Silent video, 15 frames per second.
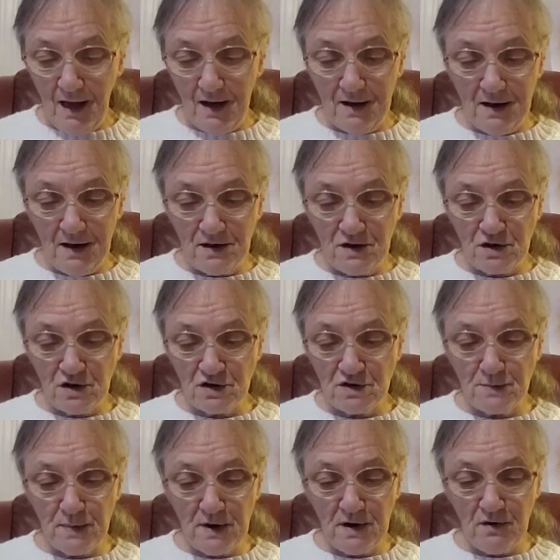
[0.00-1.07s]
And it's
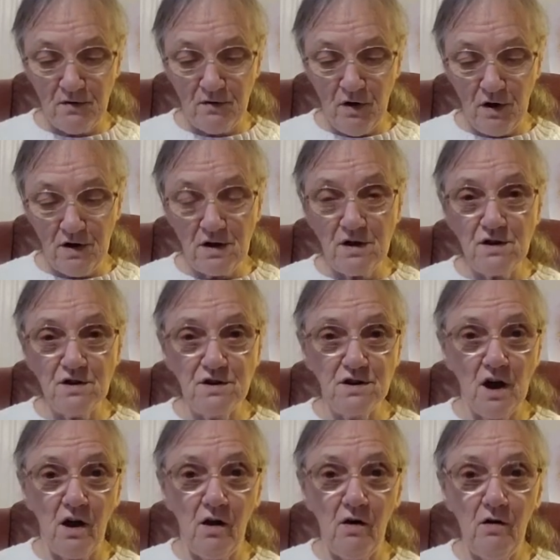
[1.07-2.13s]
just been a rotten,
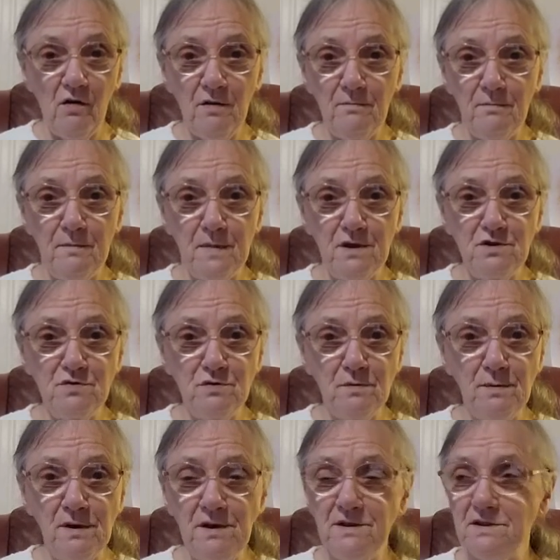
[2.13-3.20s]
dark,
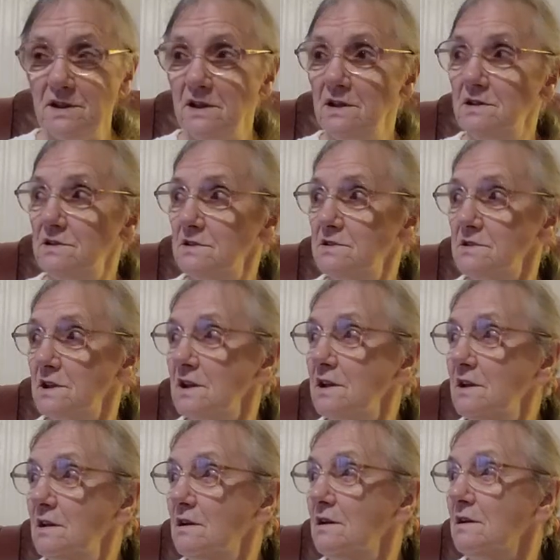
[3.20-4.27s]
miserable day
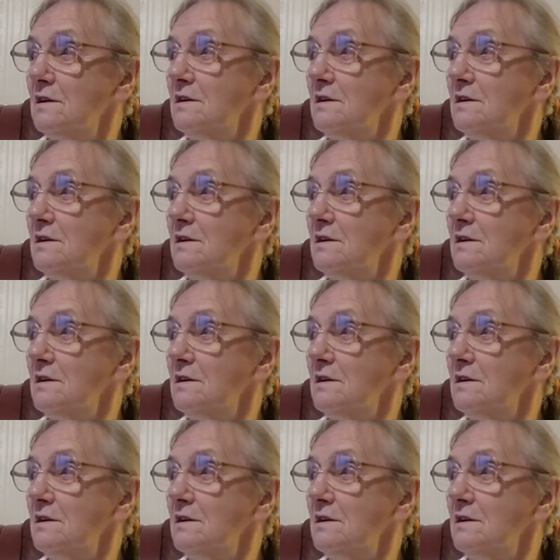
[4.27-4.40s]
today.